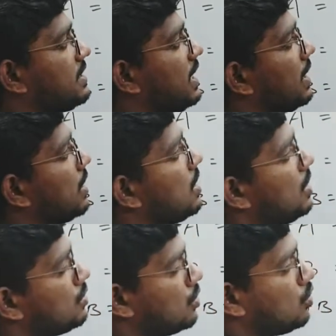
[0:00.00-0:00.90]
10.
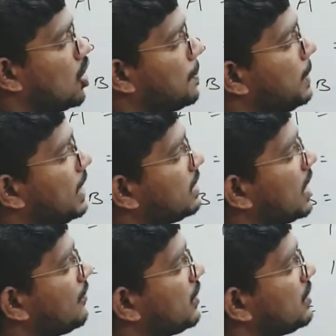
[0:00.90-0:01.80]
So to obtain the
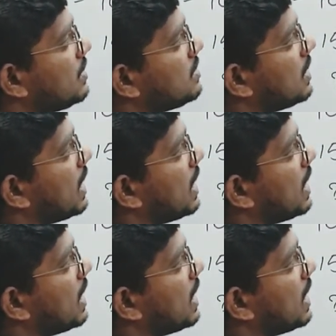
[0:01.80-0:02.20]
efficiency,